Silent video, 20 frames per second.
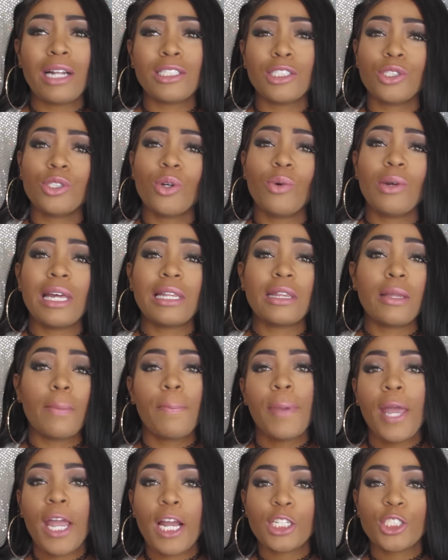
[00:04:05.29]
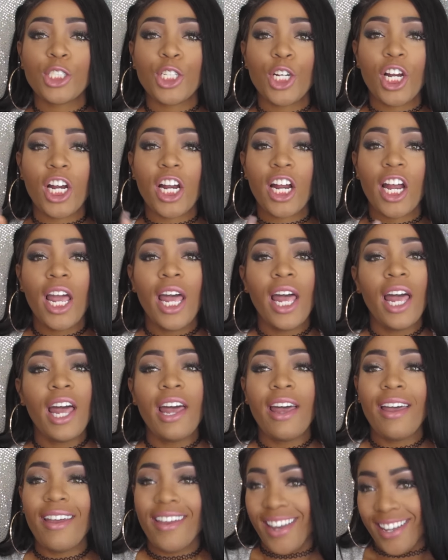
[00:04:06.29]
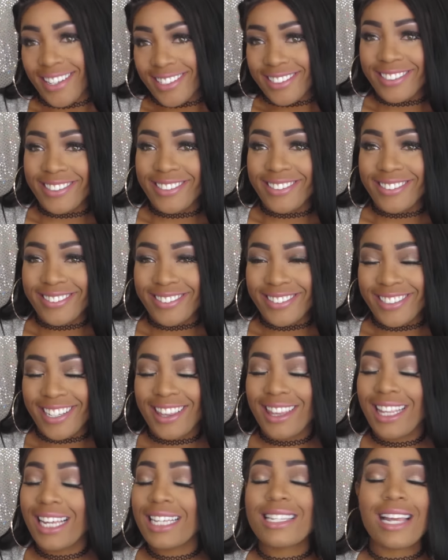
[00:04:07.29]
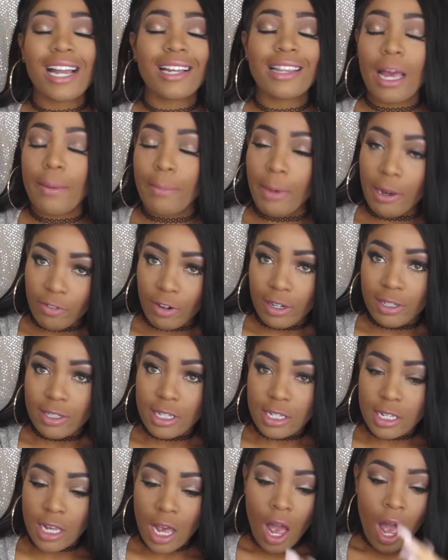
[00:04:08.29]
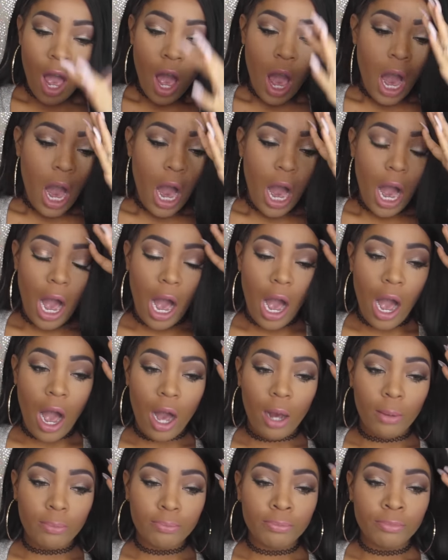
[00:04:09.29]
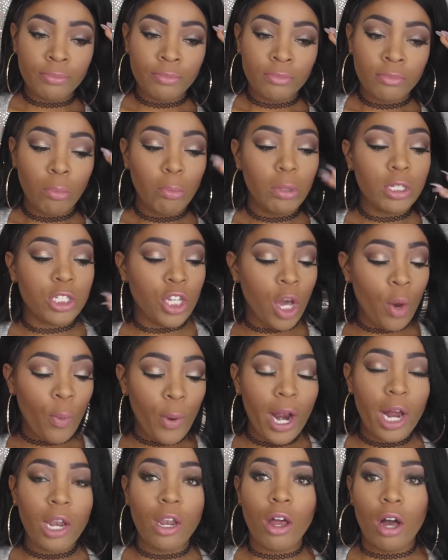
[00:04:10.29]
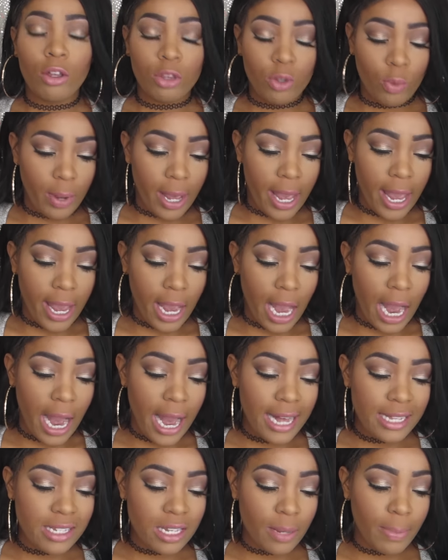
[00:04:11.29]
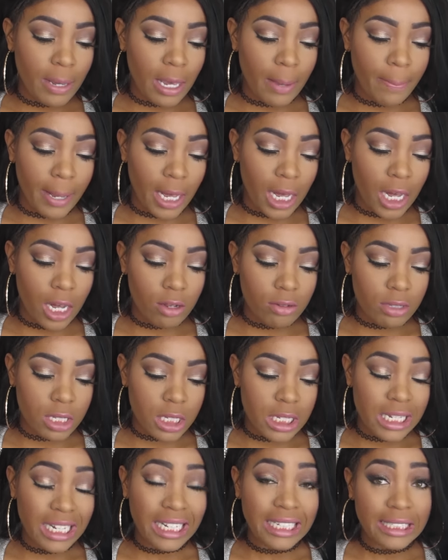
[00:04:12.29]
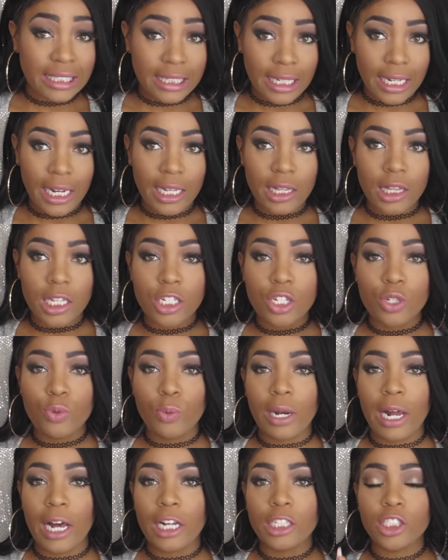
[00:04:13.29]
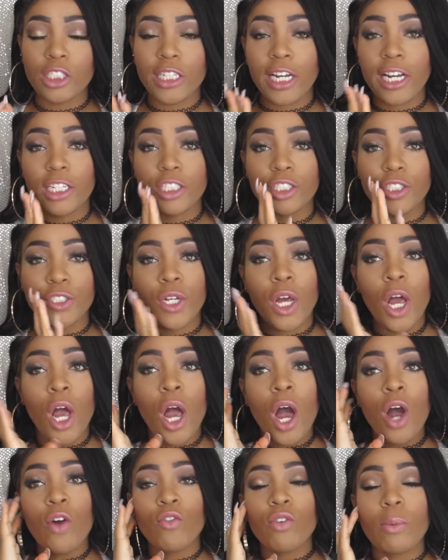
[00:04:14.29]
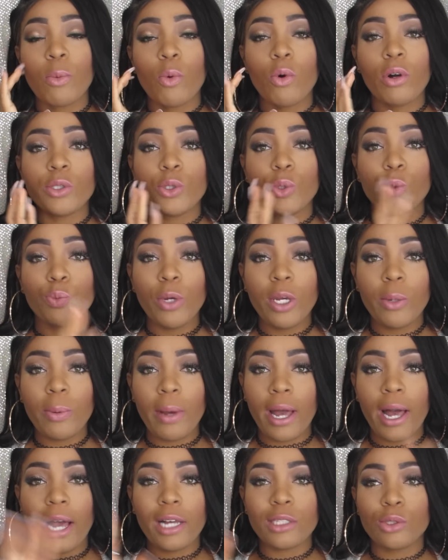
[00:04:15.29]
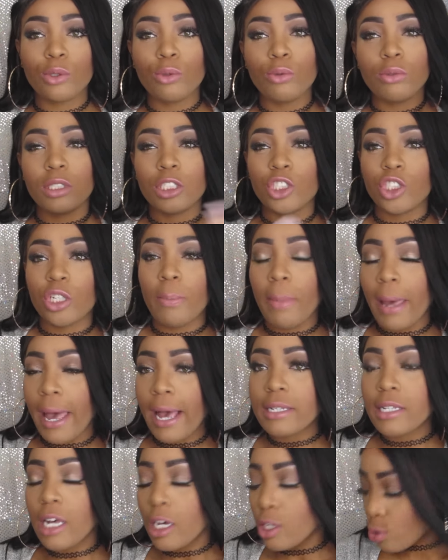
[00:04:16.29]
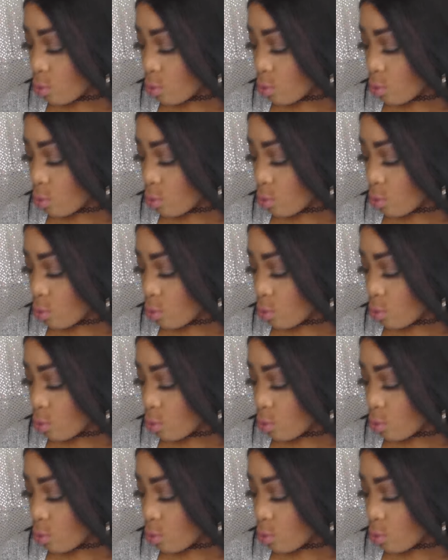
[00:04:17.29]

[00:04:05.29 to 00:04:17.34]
I just don't get the picture. Yes, things like that, my friends. But somewhere along the way, I had to be about 16. This is when I changed from going to Weekwick High School to Shabazz High